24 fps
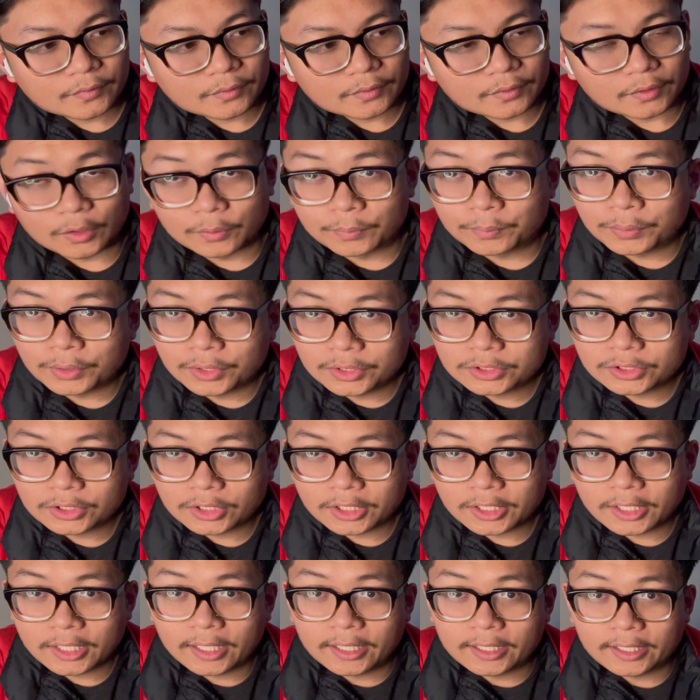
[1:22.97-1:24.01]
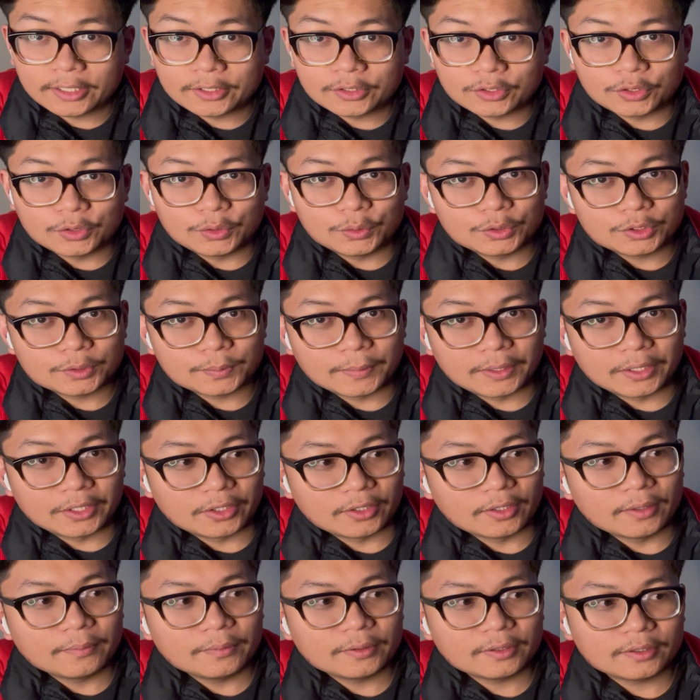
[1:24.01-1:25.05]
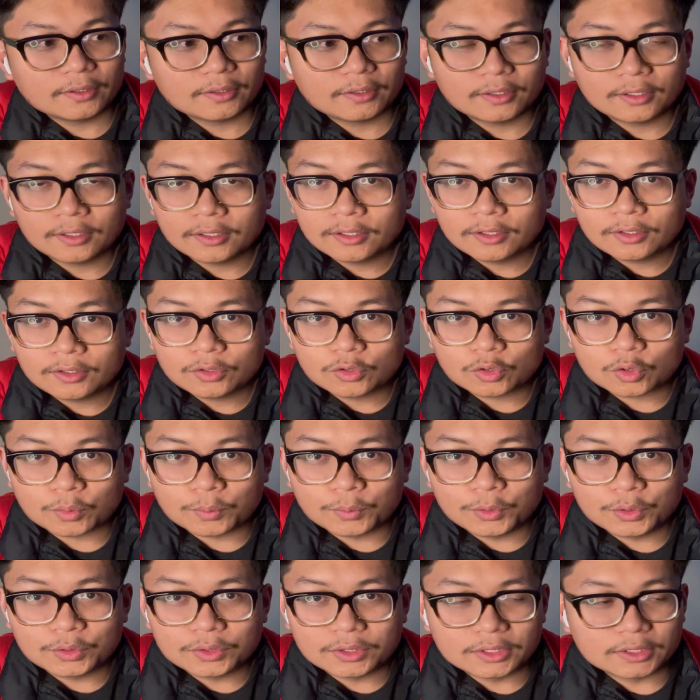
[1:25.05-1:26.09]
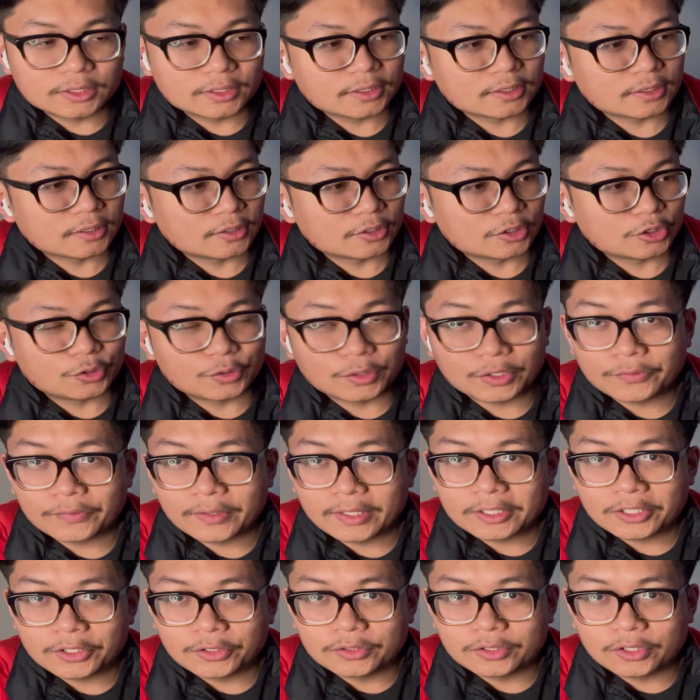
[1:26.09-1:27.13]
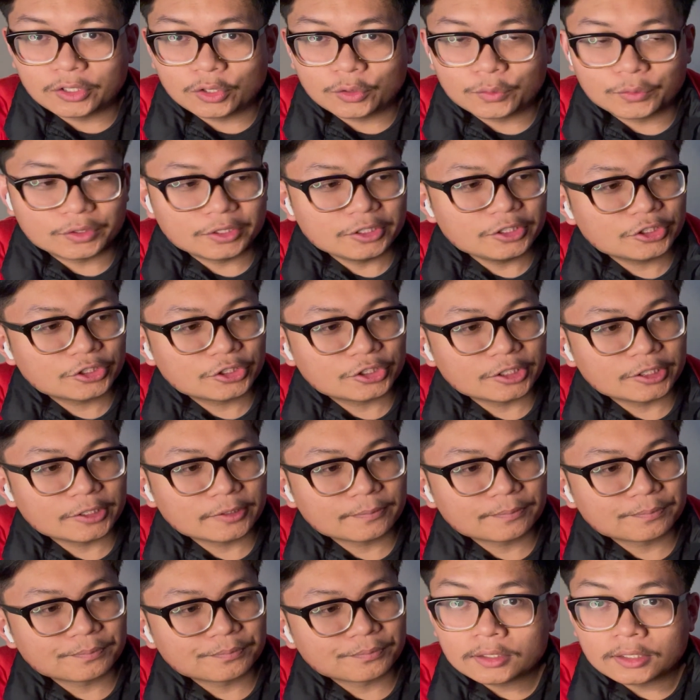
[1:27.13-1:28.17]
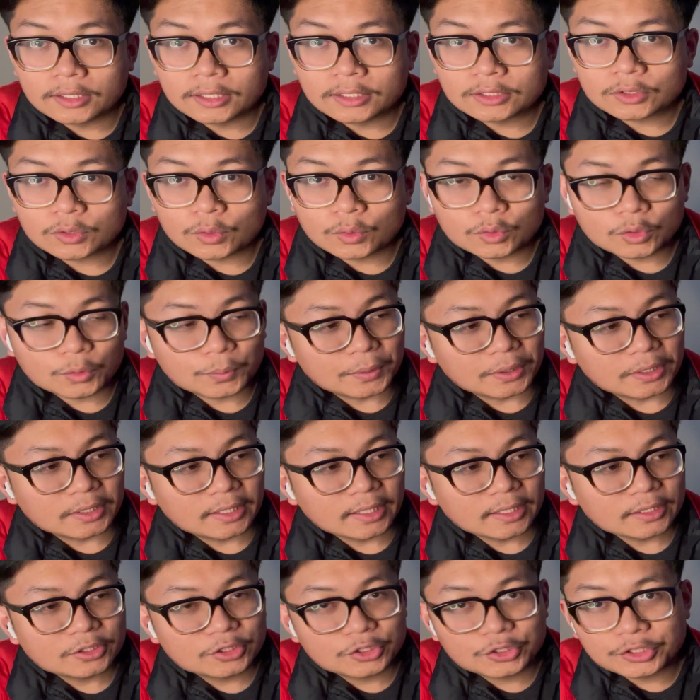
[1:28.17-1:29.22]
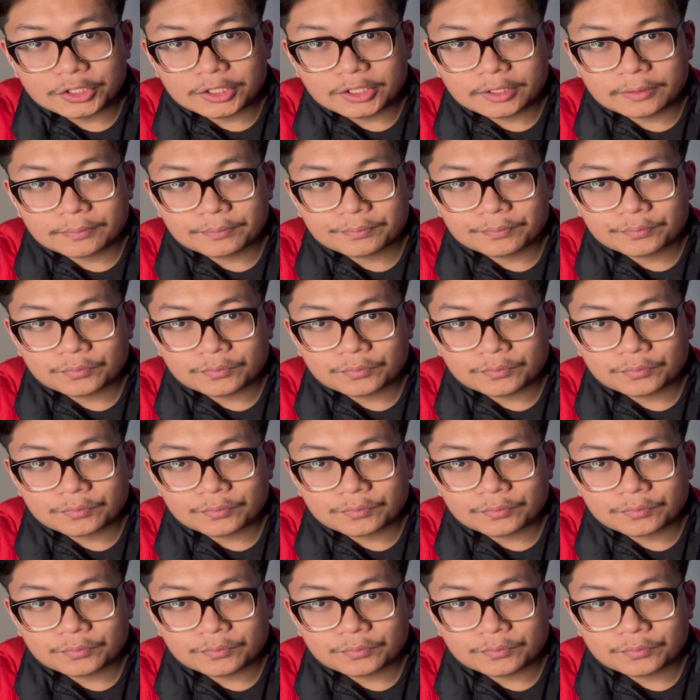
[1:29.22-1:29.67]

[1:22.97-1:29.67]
Now personally, I like to use my thumb to mute this string right here in the lower E string. And that's going to be dead string.